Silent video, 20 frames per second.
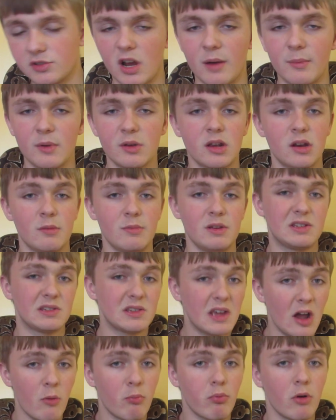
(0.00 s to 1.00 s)
common are going to be
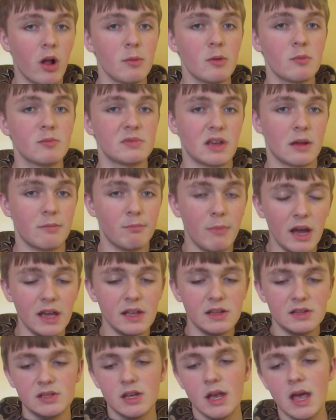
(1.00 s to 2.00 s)
scale problems and
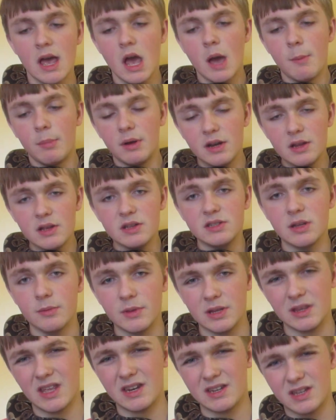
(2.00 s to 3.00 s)
mites, but it is
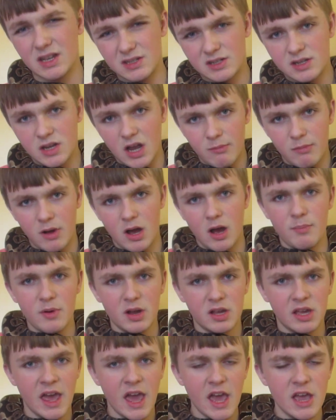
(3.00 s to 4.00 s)
something that does come up
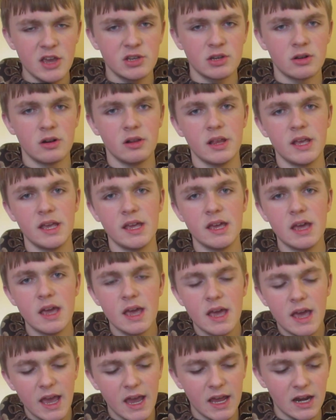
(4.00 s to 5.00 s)
occasionally,
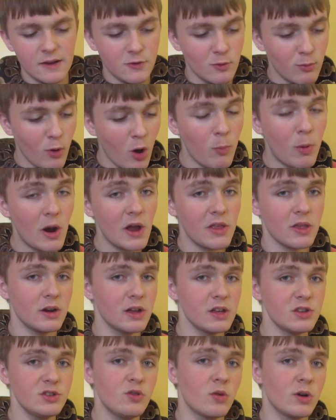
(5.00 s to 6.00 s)
and if your ball python
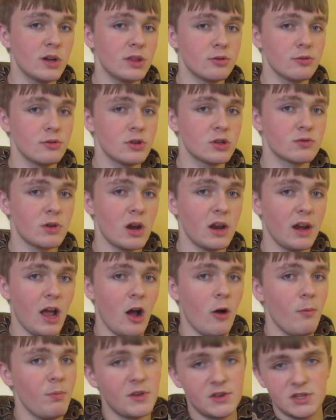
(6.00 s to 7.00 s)
is going through this right
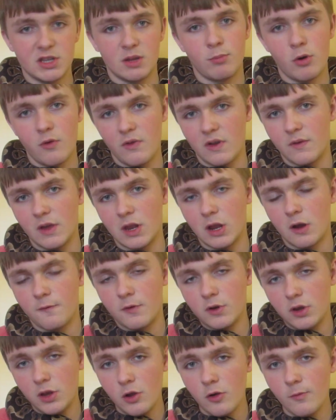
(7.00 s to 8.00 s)
now, this is the perfect video
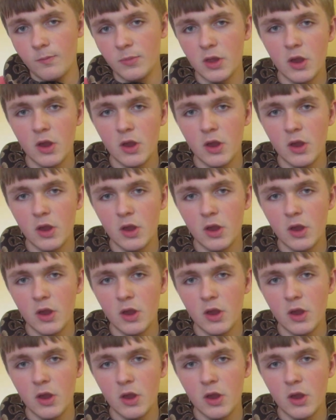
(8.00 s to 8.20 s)
for you.